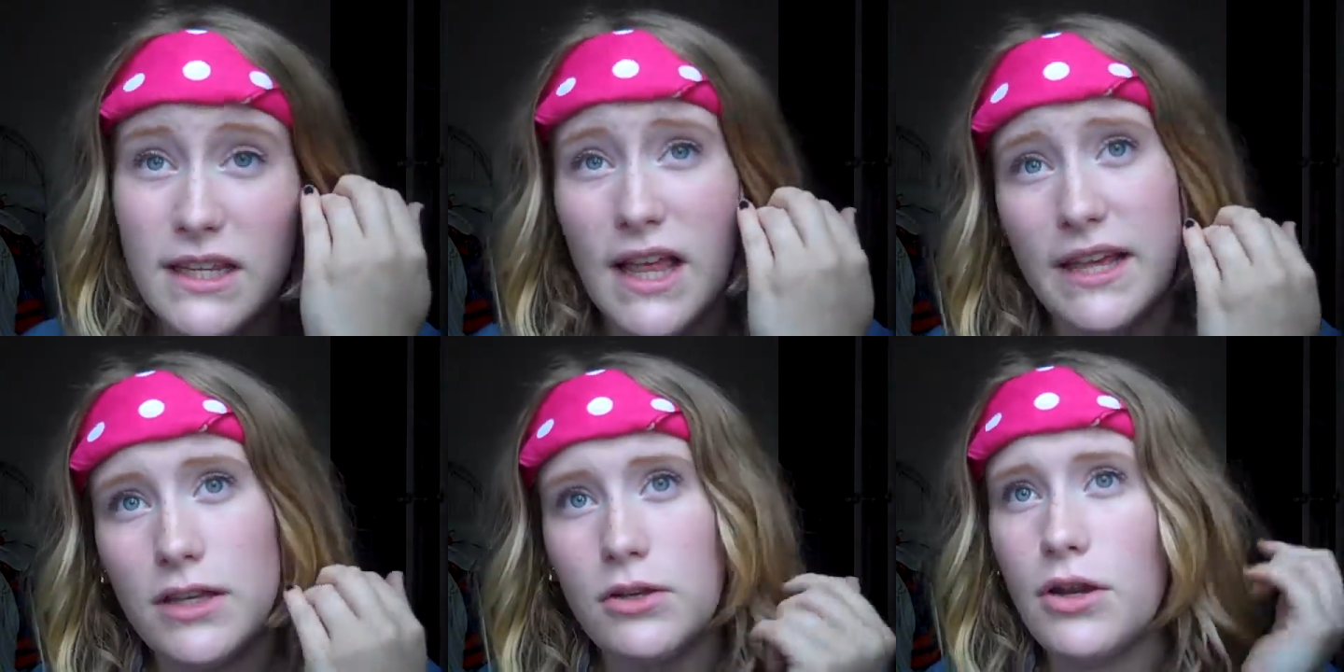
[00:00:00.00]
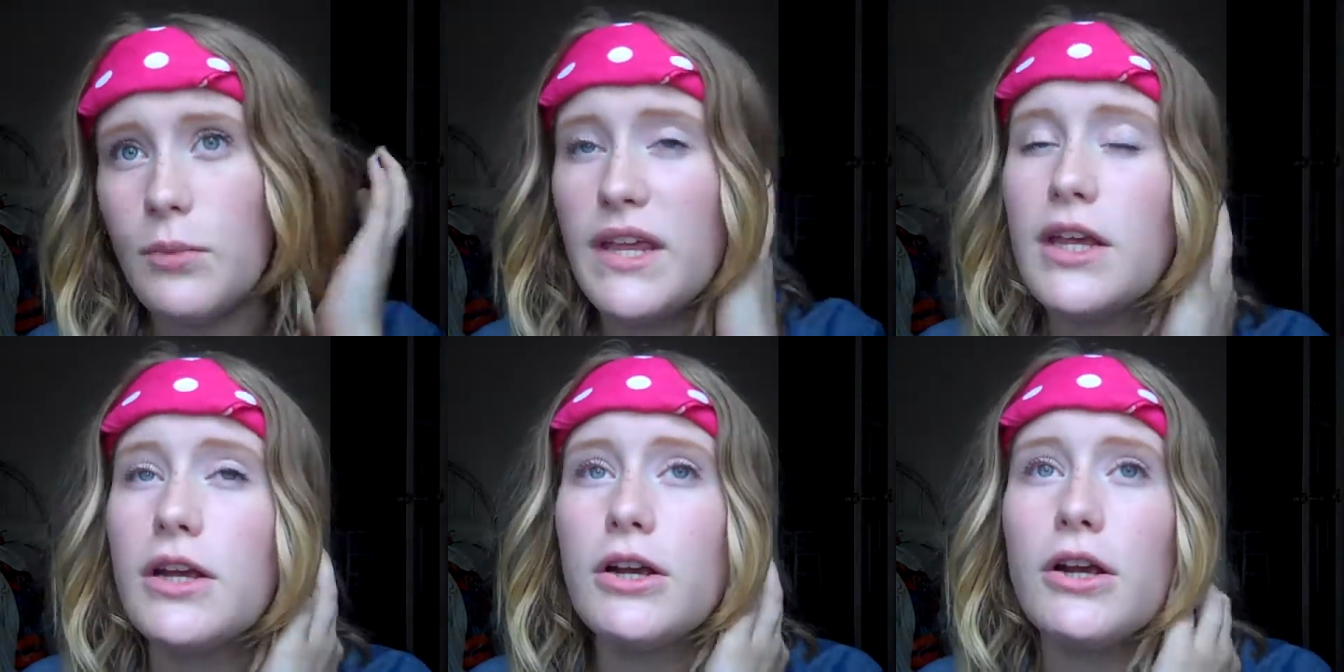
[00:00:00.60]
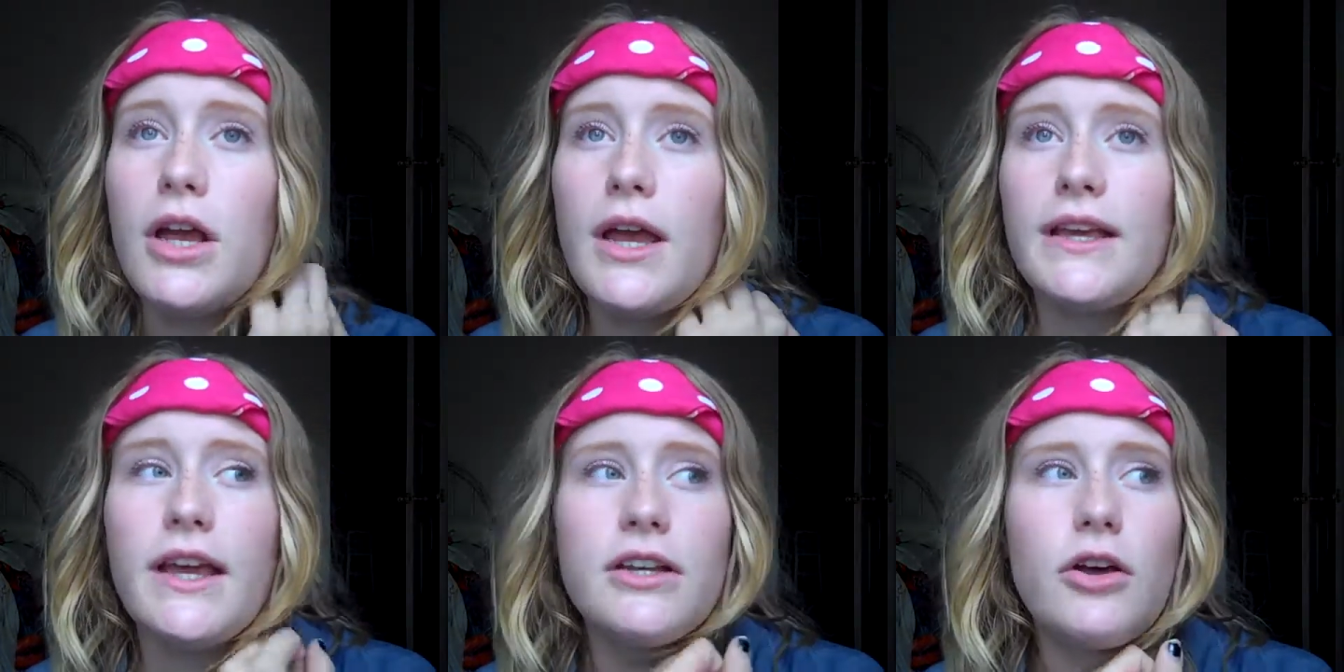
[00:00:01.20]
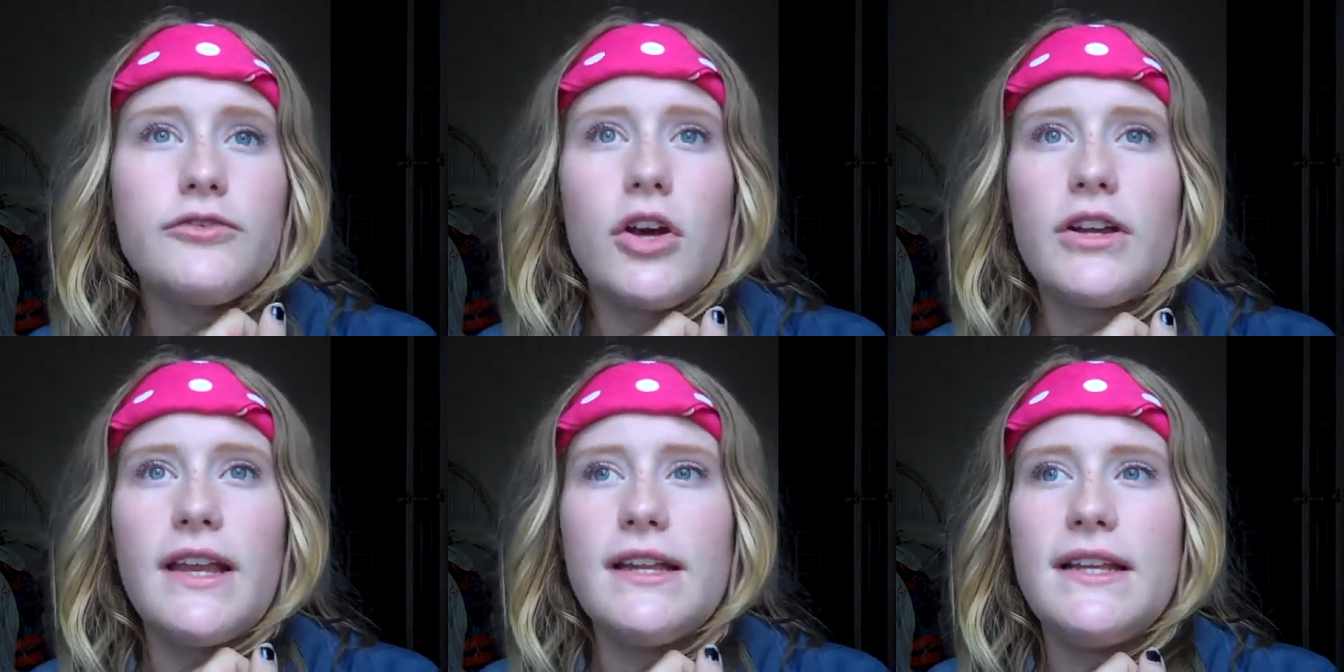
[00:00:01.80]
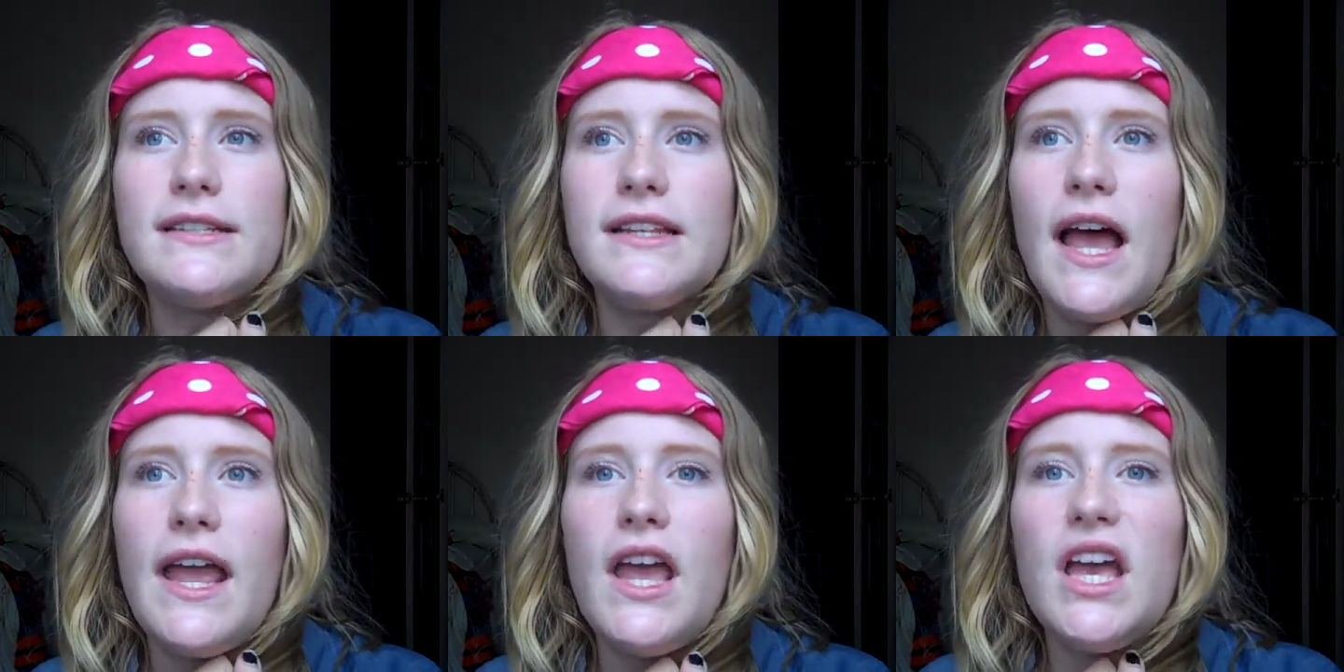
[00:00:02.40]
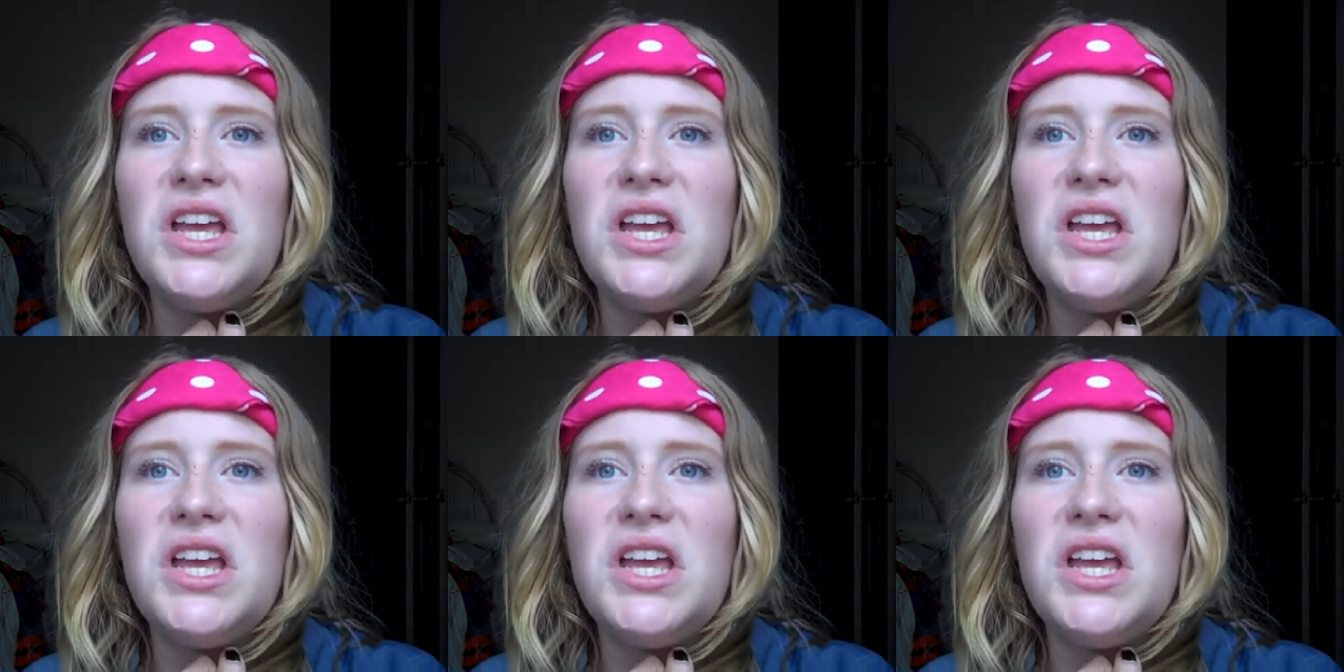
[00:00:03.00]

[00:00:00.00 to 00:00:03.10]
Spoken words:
and we hear Gandalf talking, he's like,